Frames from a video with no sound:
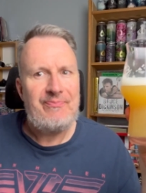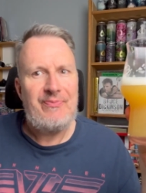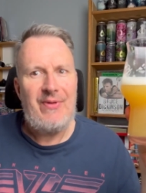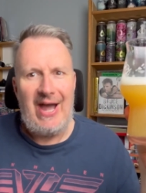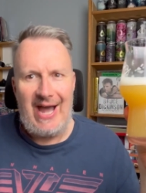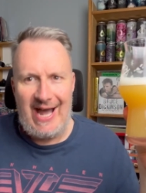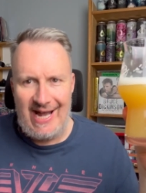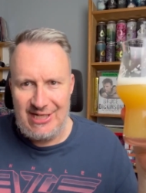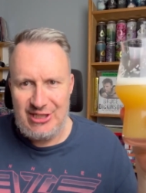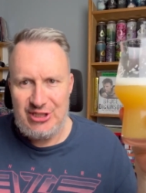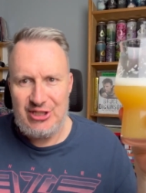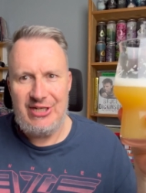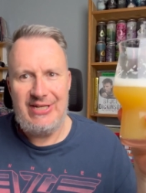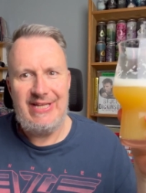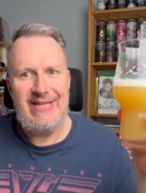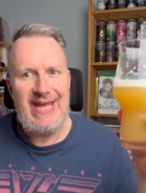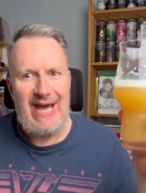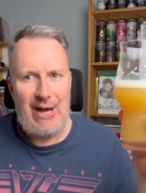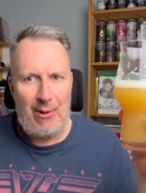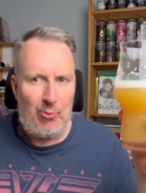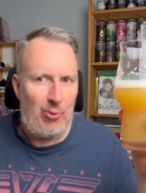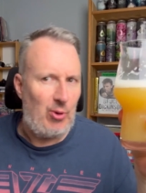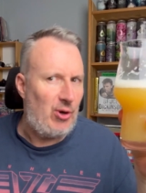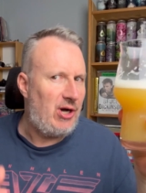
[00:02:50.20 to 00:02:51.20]
actually
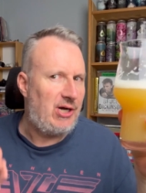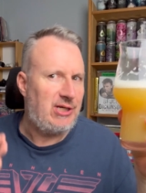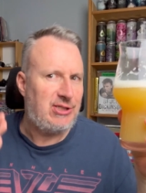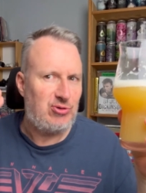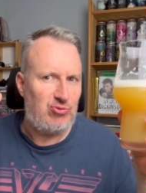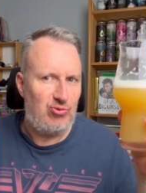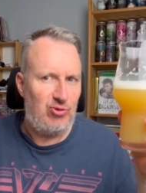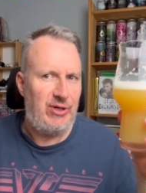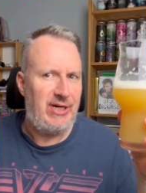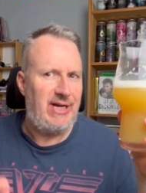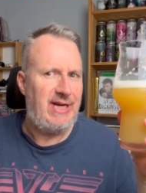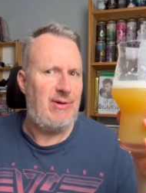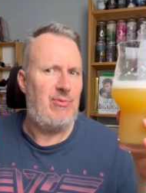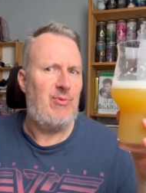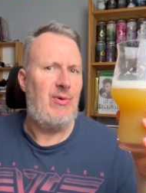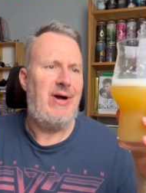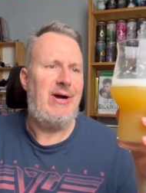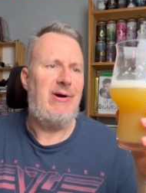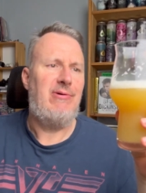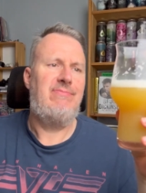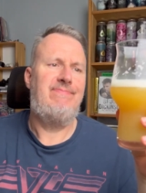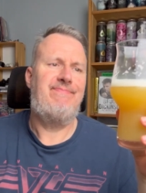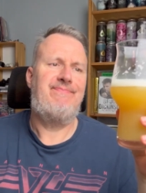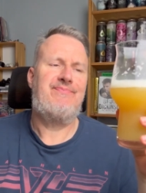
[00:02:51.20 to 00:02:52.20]
that works really
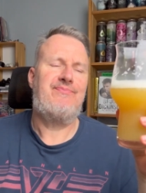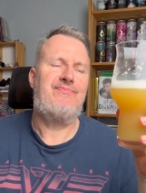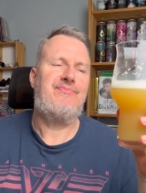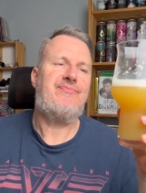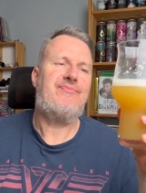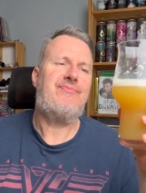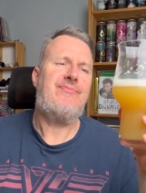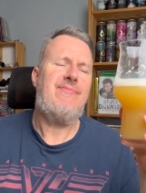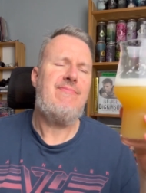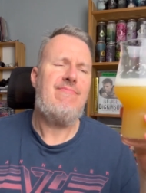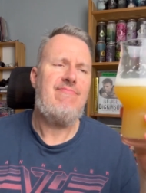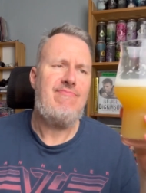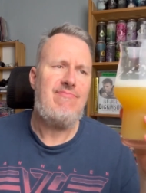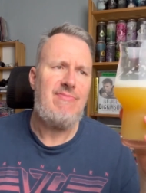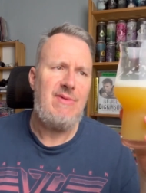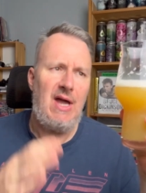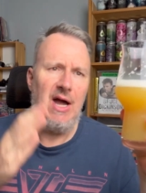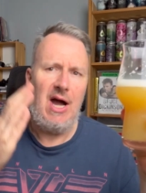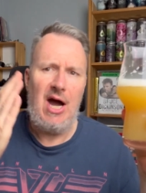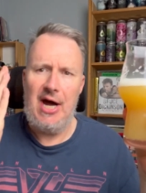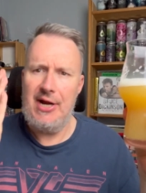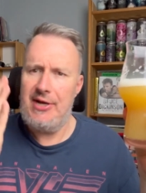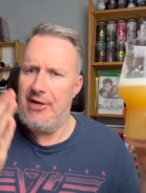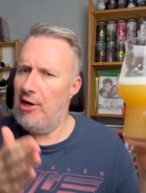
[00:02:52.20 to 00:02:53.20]
well.
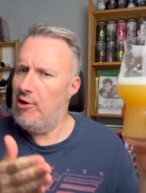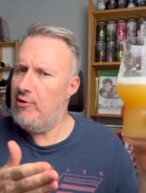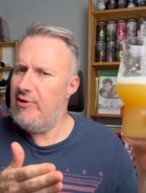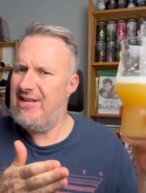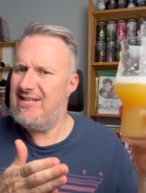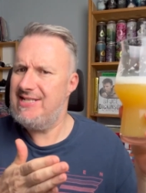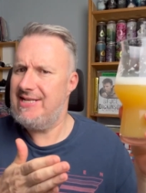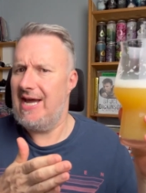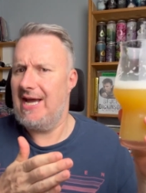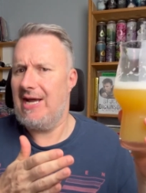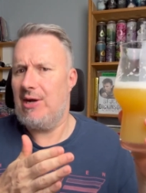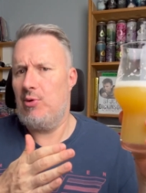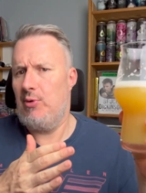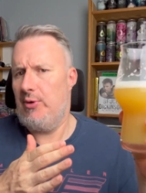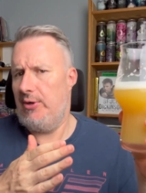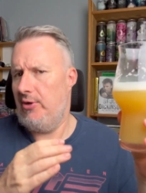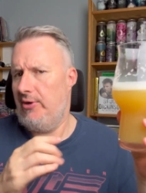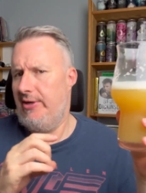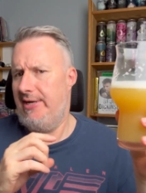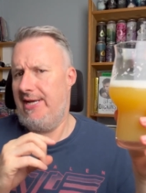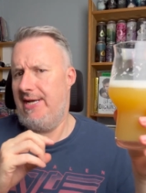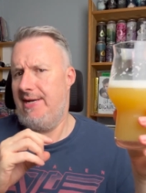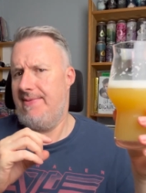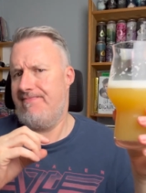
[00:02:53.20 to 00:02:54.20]
I know there's
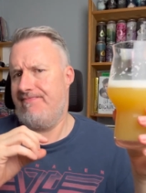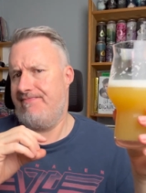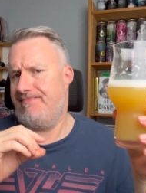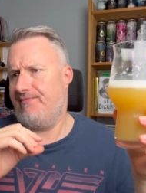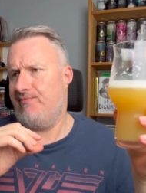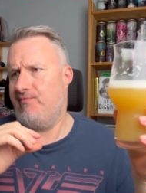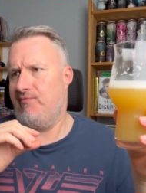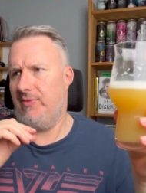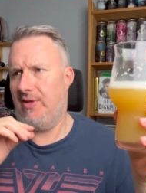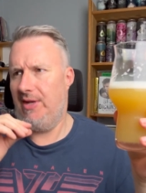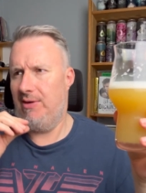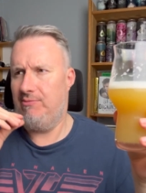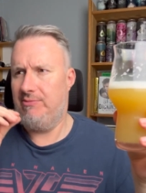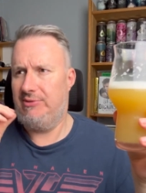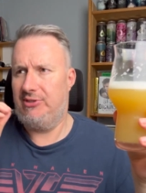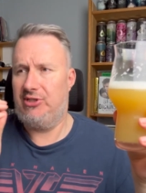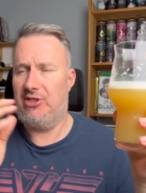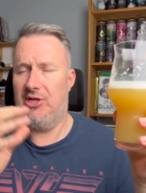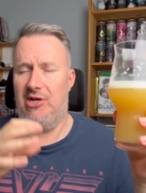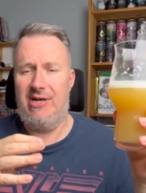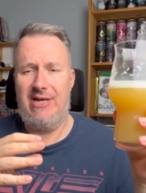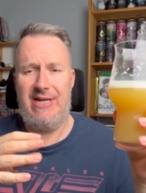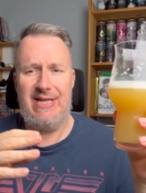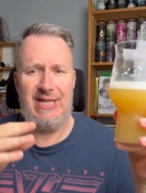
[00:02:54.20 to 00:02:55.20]
Ekuanot in it.
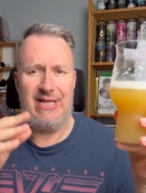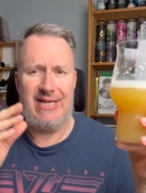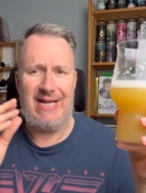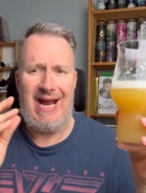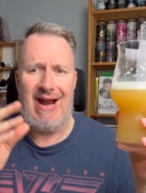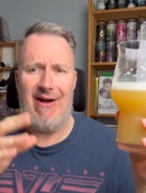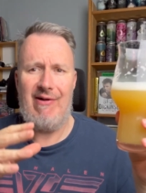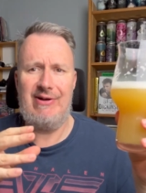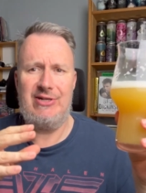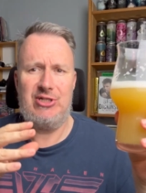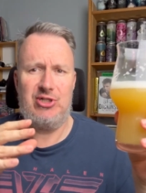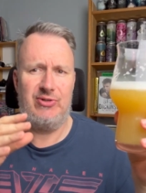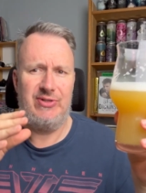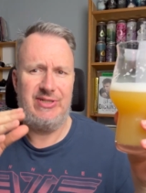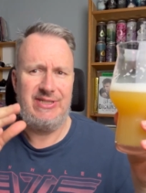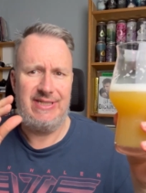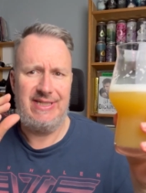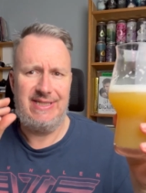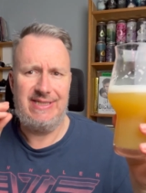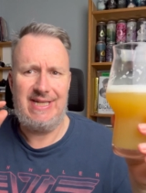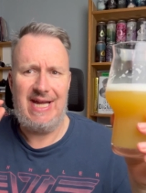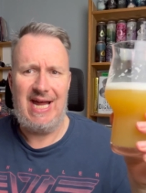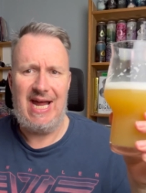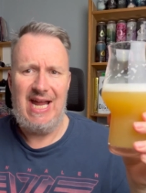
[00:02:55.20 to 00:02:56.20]
Certainly the
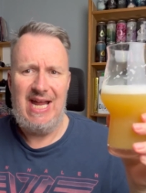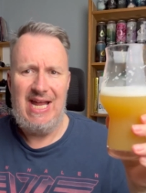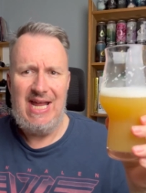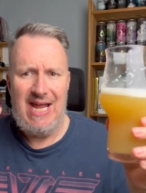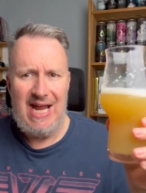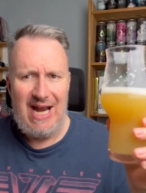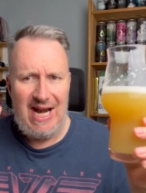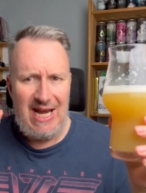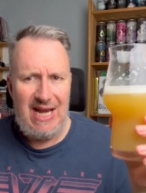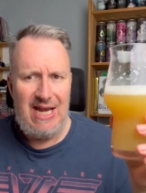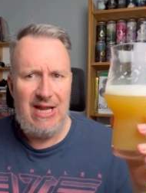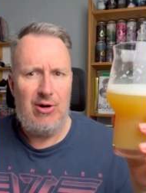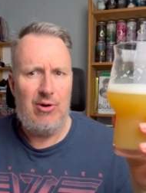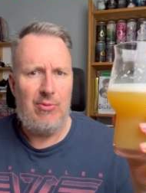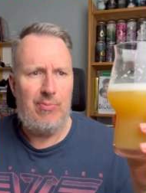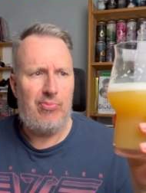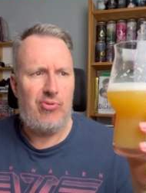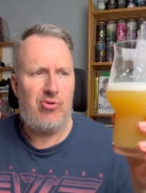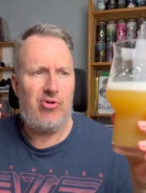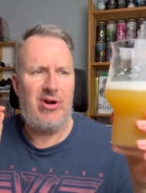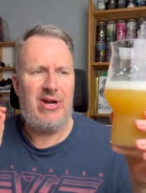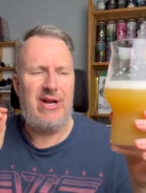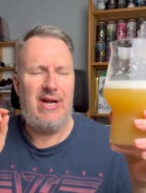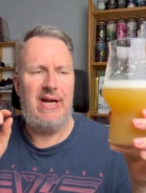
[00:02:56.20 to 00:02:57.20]
characteristics, that little
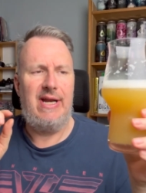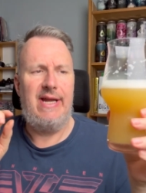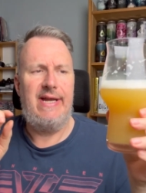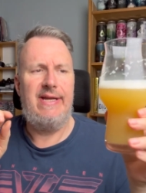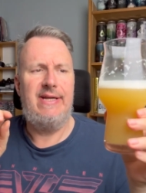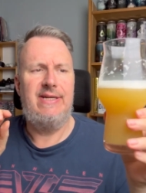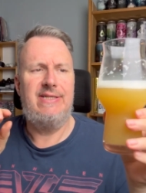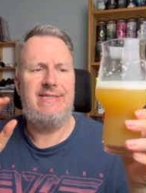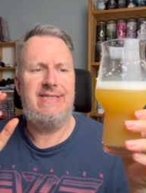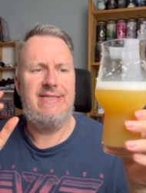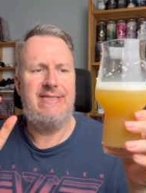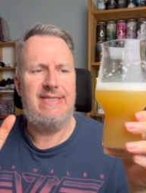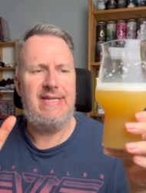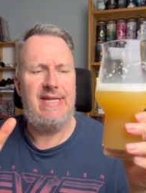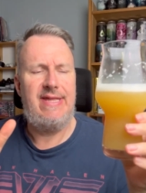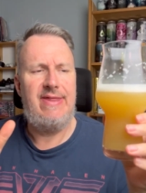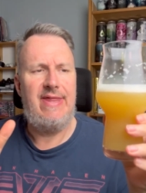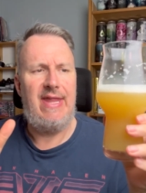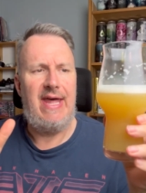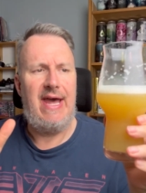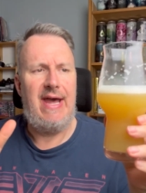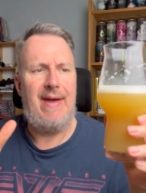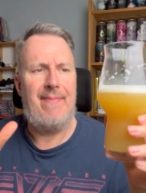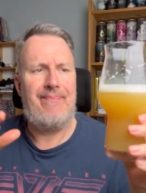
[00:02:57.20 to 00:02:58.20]
prickliness is in
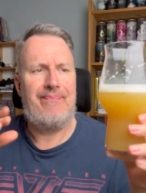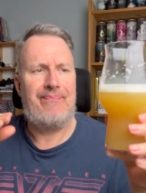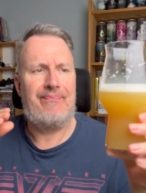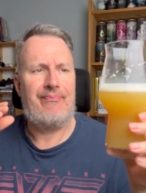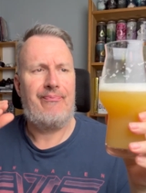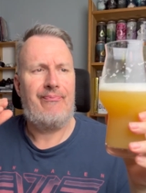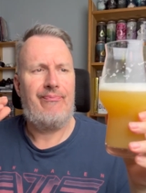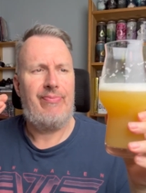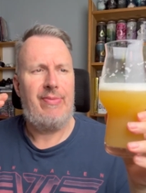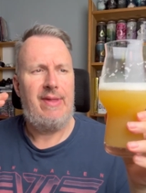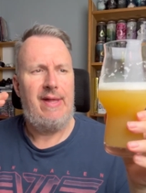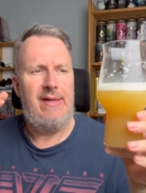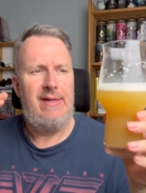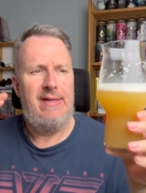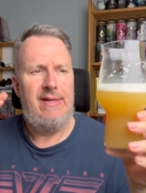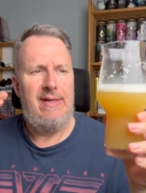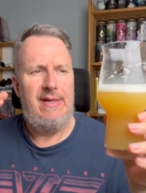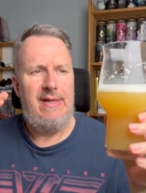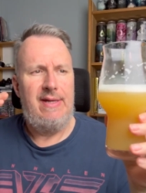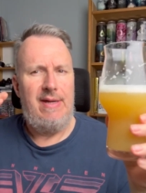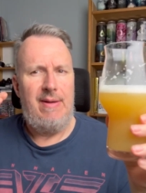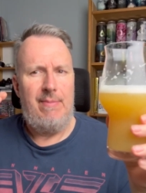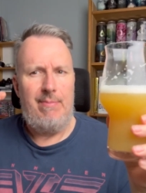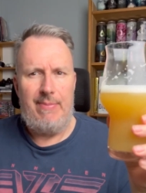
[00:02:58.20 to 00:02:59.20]
there.
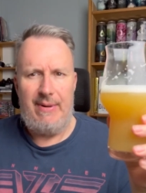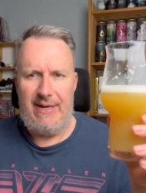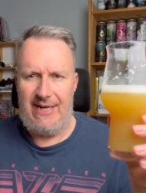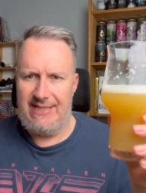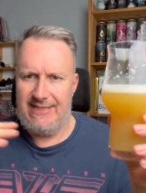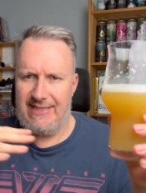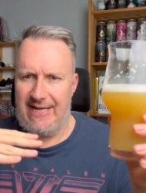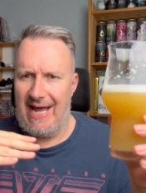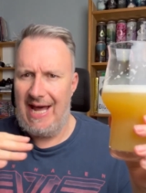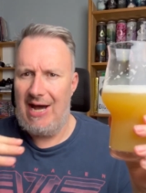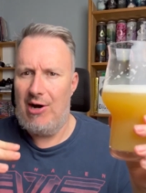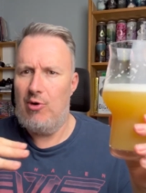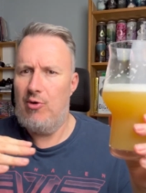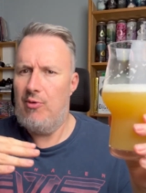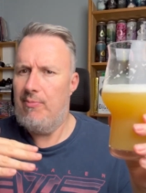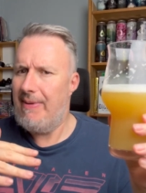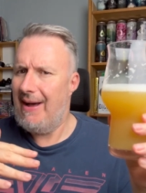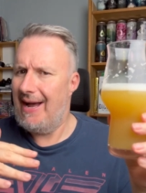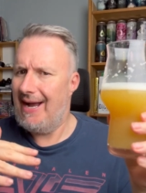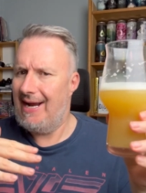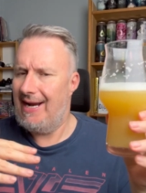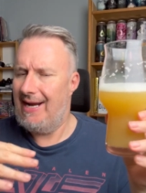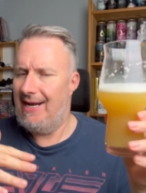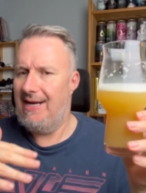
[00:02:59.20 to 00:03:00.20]
But it's held
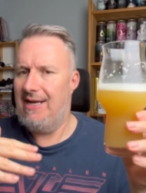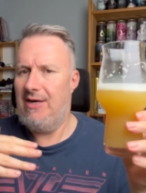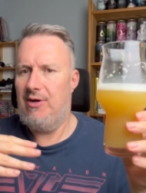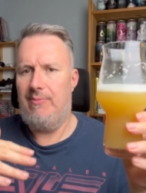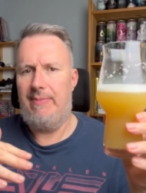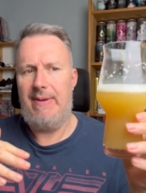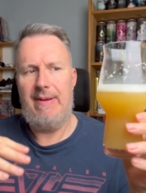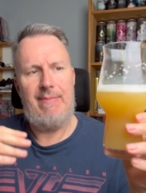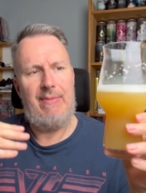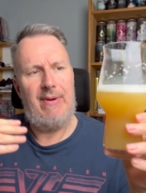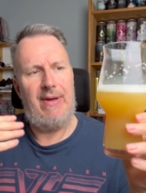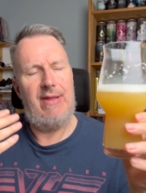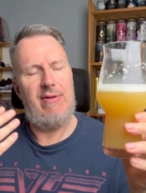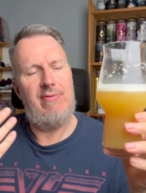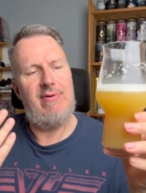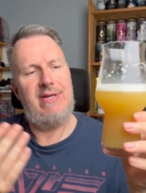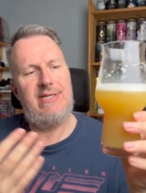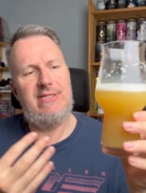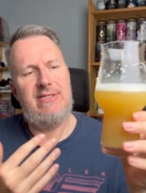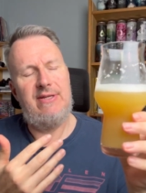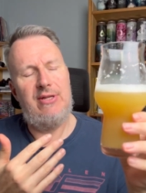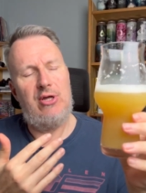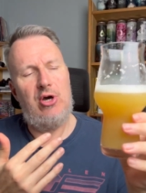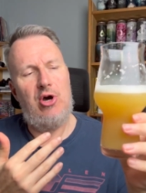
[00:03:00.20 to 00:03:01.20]
back a little bit by the rest of the